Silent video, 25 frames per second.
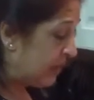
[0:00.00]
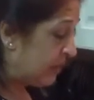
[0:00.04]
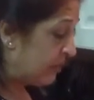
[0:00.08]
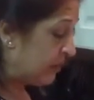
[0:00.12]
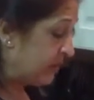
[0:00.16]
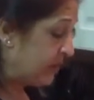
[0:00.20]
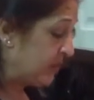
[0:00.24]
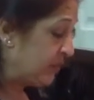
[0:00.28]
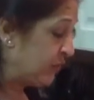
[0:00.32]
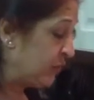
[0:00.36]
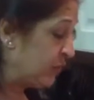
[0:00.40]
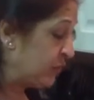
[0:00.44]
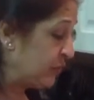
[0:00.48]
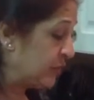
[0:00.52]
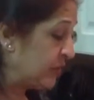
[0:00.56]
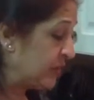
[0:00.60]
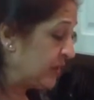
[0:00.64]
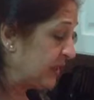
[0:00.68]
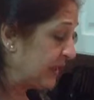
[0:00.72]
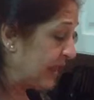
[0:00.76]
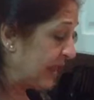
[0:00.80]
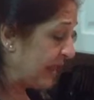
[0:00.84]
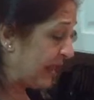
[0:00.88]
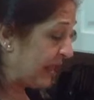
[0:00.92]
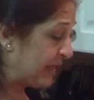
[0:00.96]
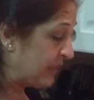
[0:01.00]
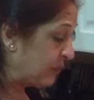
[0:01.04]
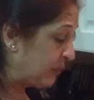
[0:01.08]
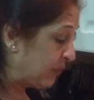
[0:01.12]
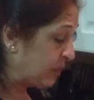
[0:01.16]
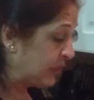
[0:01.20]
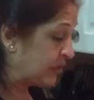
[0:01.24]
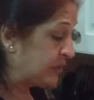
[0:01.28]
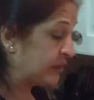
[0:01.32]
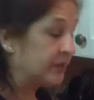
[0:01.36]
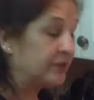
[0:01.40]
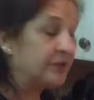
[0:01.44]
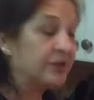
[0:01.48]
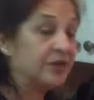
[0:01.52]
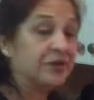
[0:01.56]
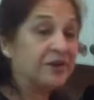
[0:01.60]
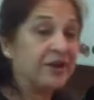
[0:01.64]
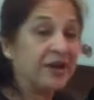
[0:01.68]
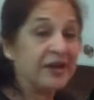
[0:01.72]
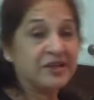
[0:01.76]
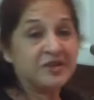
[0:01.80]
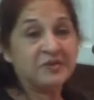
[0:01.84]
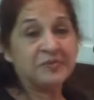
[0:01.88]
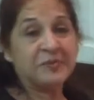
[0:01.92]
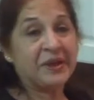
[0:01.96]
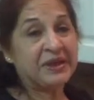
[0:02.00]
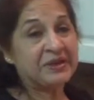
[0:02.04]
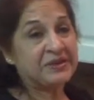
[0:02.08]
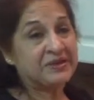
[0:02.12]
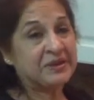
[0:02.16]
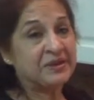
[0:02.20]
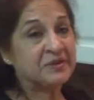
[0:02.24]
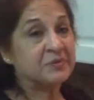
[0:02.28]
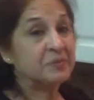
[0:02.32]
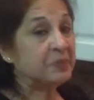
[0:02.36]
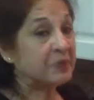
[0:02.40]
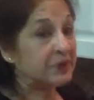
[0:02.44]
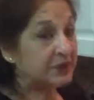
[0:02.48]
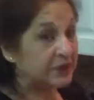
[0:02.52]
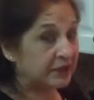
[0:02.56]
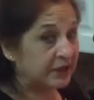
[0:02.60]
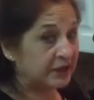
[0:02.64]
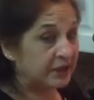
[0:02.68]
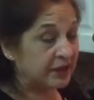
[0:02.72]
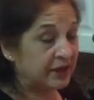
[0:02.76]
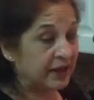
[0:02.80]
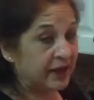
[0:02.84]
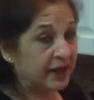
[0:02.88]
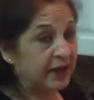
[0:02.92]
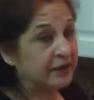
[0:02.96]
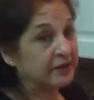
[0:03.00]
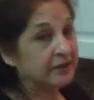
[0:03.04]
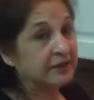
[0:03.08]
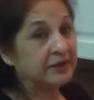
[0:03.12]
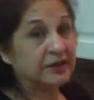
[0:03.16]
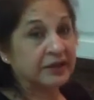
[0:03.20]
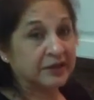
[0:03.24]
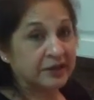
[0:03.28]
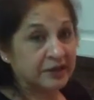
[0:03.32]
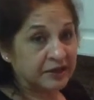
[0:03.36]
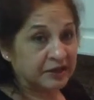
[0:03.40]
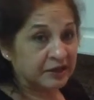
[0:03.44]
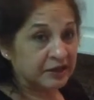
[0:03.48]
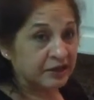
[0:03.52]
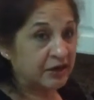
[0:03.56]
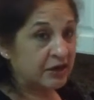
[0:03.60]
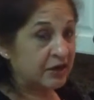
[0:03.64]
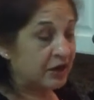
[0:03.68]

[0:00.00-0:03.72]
but if you don't add water, the dry spices burn and the color